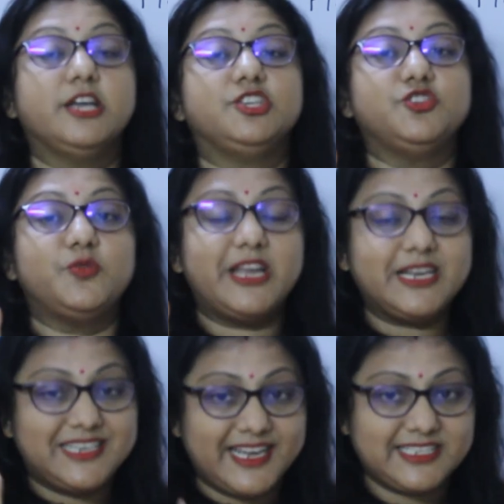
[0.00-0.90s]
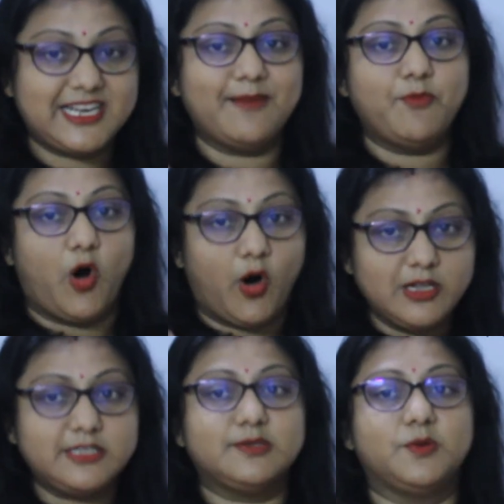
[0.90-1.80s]
During daytime
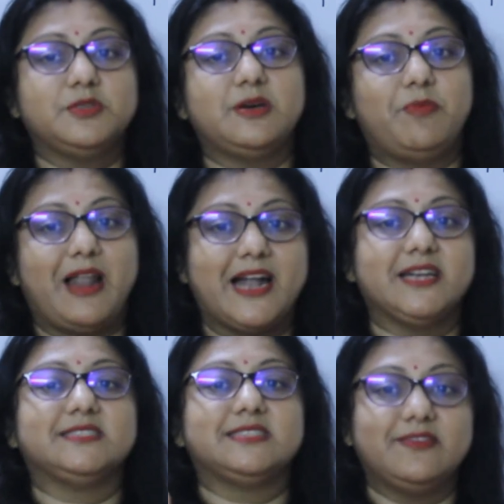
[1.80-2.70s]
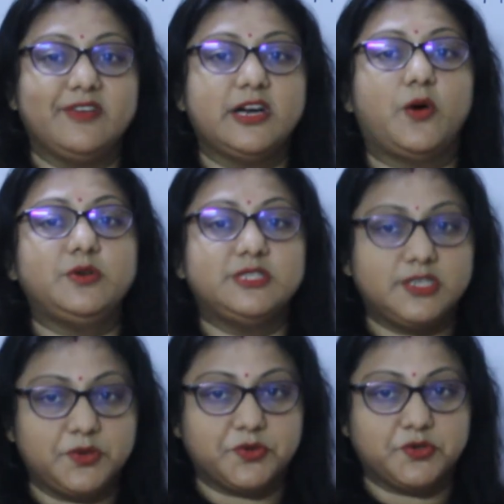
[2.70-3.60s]
also the plant is giving out
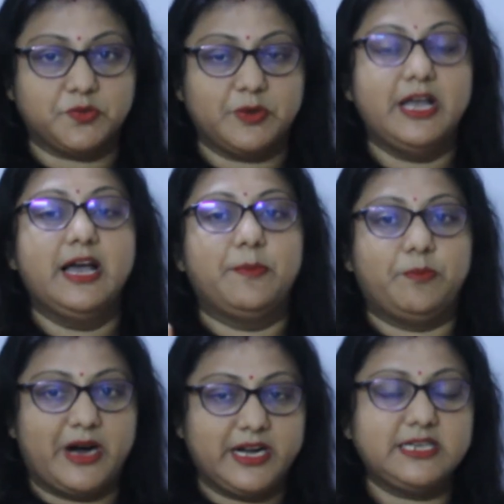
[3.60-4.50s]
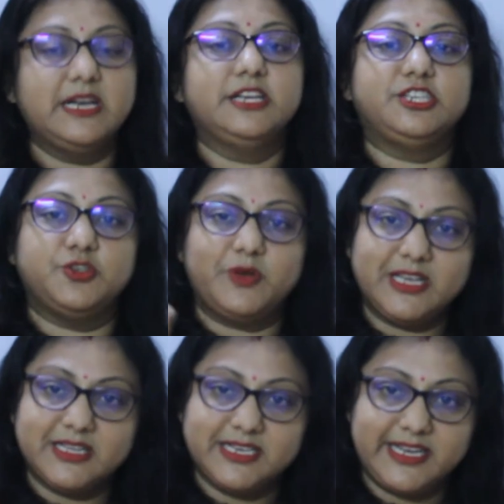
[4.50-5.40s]
CO2. But
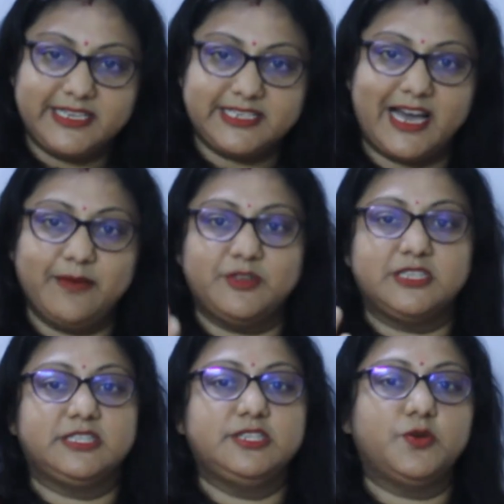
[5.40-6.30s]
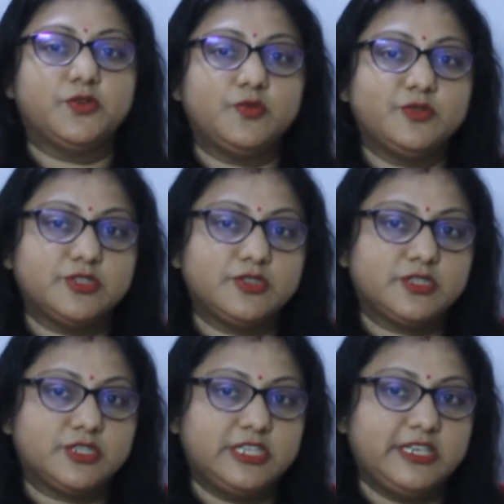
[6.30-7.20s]
during the daytime the CO2 which
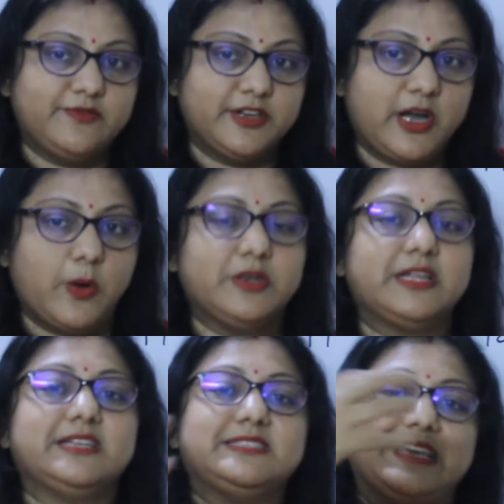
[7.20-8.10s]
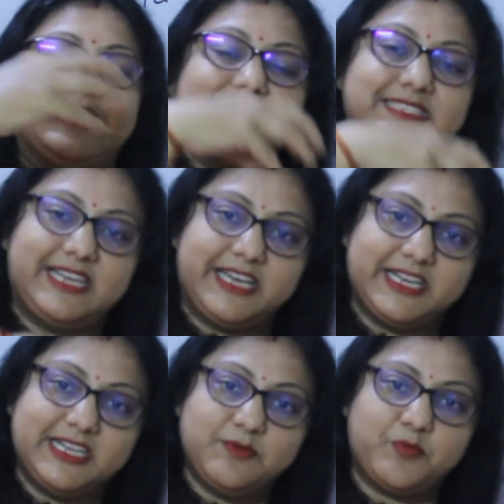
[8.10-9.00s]
is given out, that is again
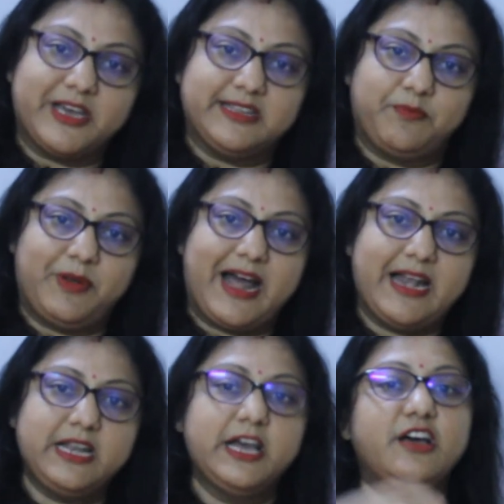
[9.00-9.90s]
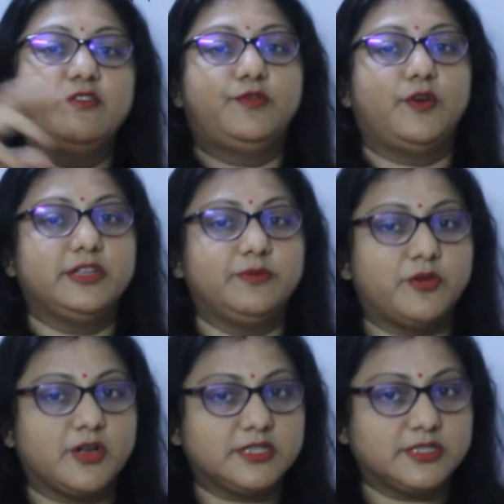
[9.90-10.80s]
taken in by the plant for the
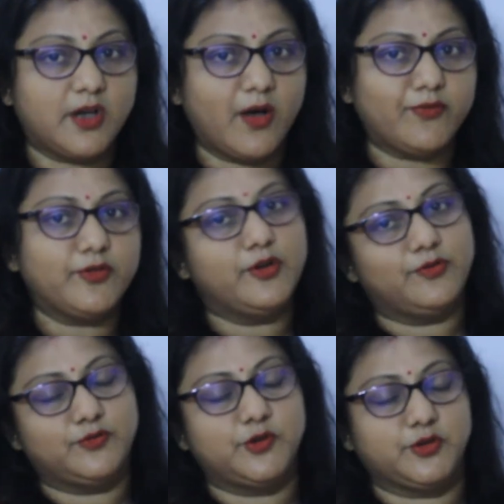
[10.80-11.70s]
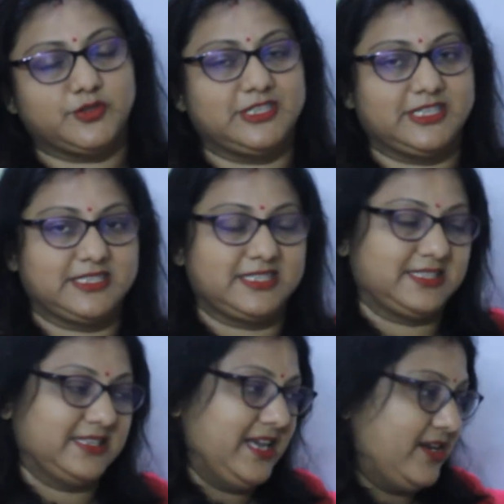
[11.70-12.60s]
process of
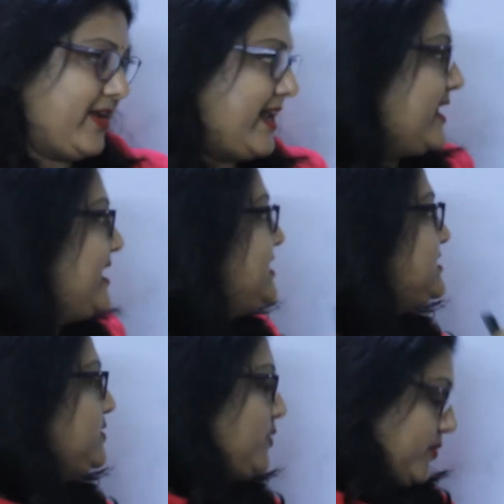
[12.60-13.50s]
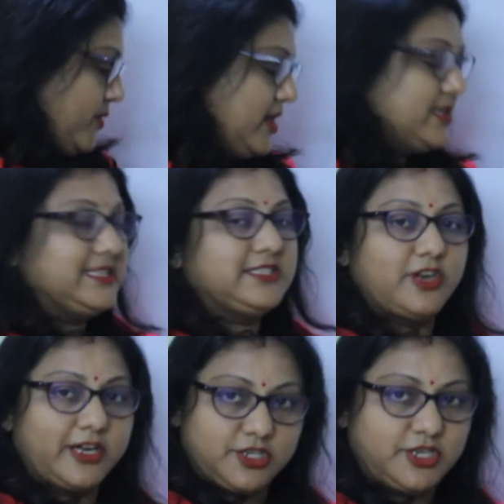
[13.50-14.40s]
photosynthesis. Right. So the
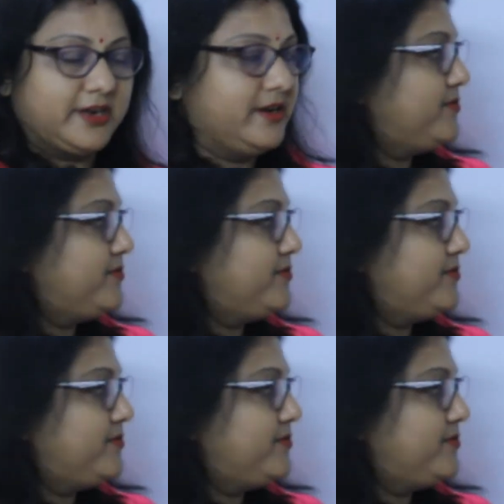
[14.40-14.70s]
structure